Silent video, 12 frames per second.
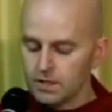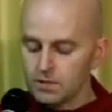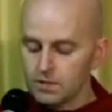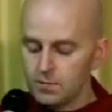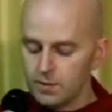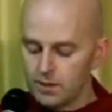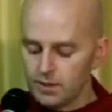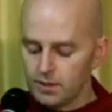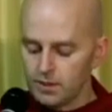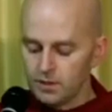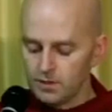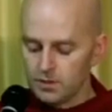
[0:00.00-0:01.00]
"A
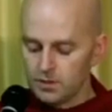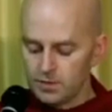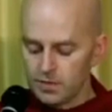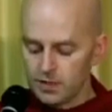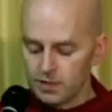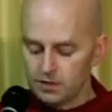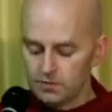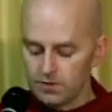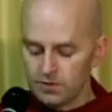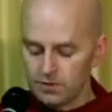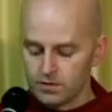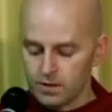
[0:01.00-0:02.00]
simile occurs to me,
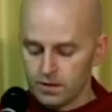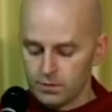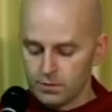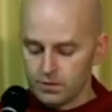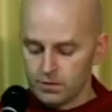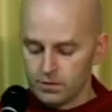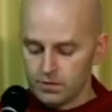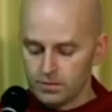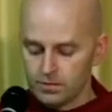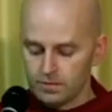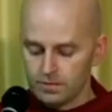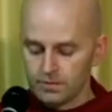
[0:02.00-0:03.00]
friend Sariputta."